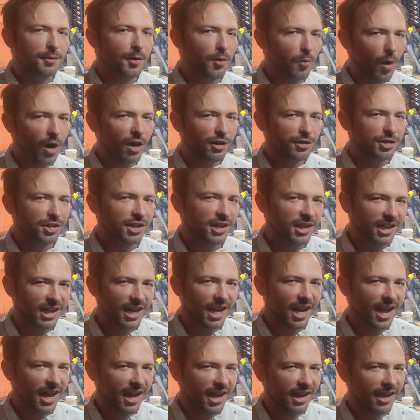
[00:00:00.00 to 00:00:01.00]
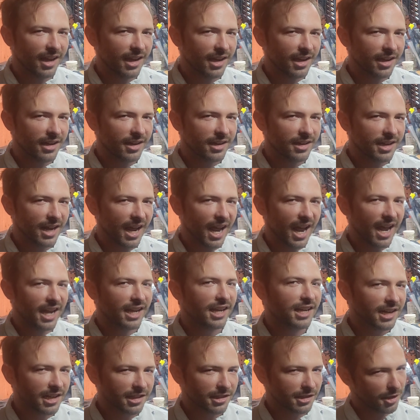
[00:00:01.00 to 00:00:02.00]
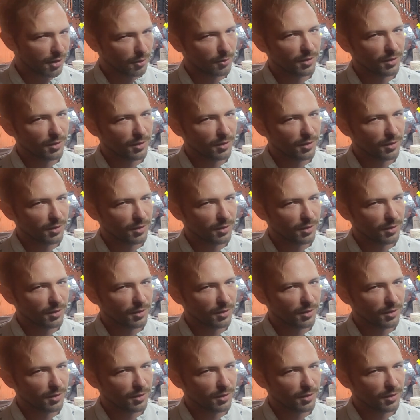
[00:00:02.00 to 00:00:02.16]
for watching and hanging in there